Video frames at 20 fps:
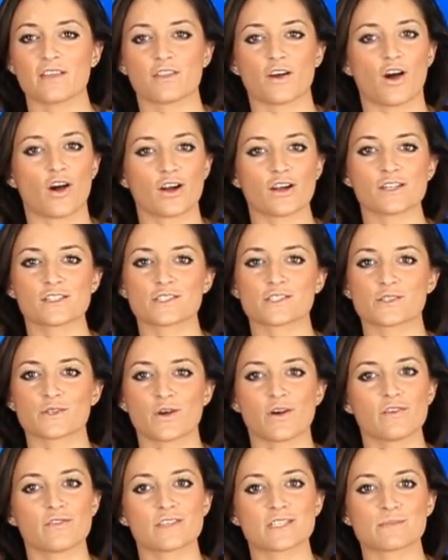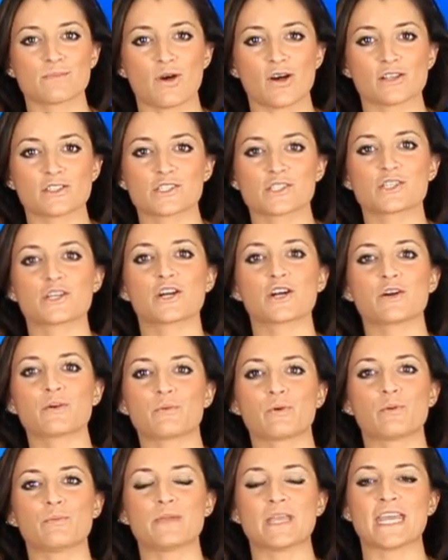The heart and soul of this monster
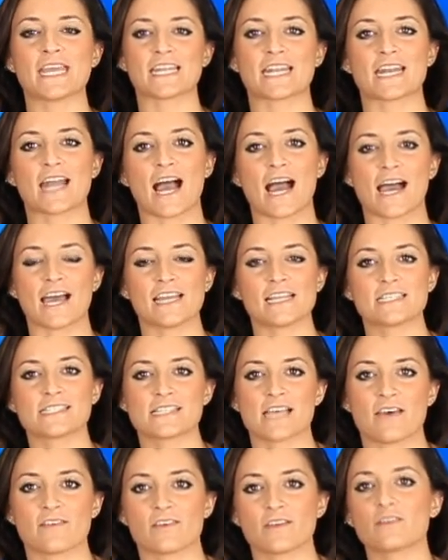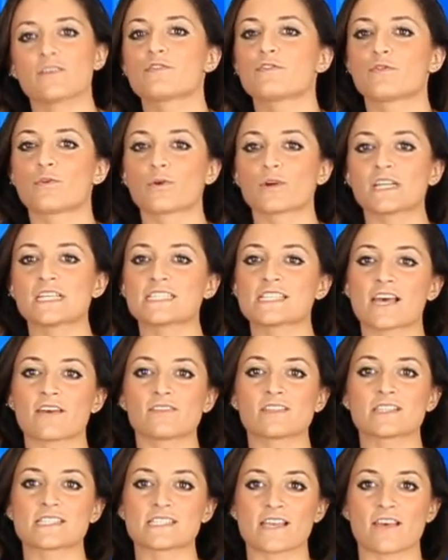will be in an i7
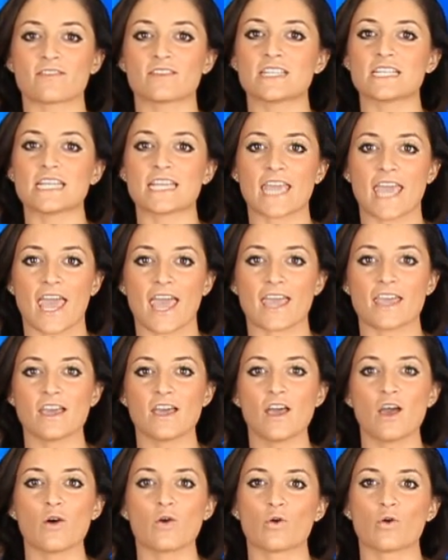4770K.